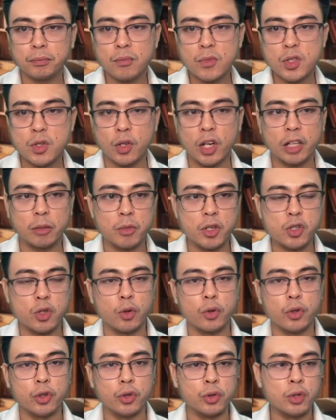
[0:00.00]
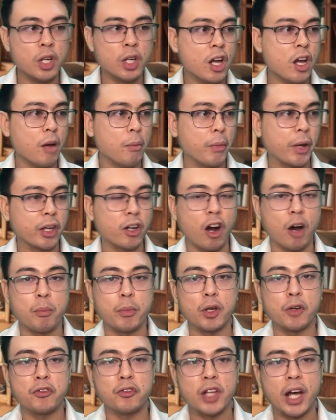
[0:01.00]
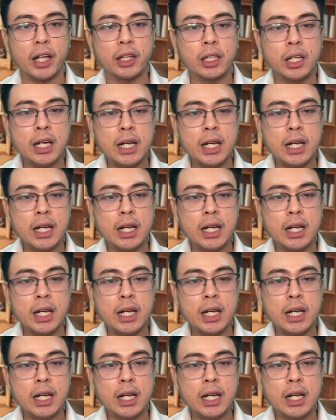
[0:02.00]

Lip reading: So let me show you my copy of that.